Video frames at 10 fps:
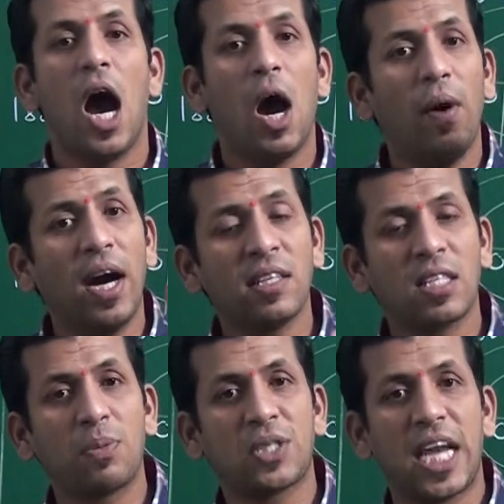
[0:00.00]
our
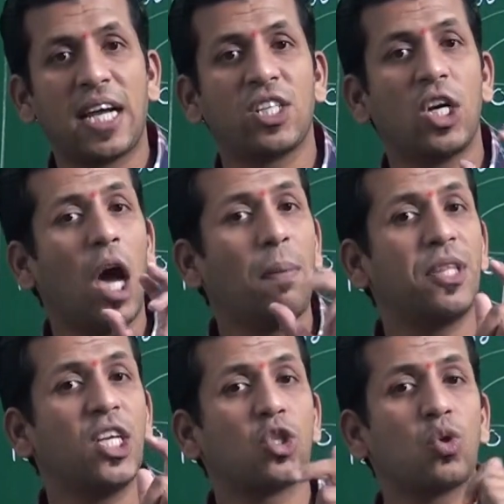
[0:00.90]
subtraction of
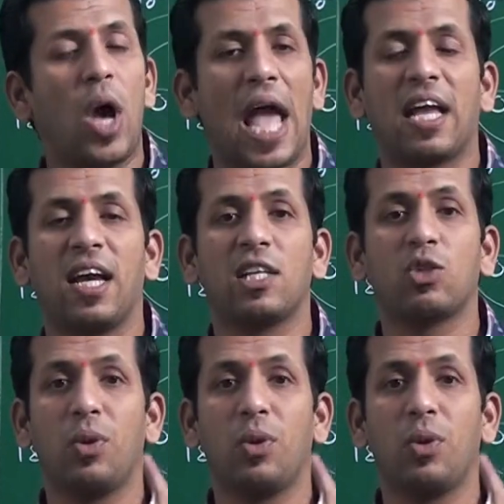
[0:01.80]
these two angles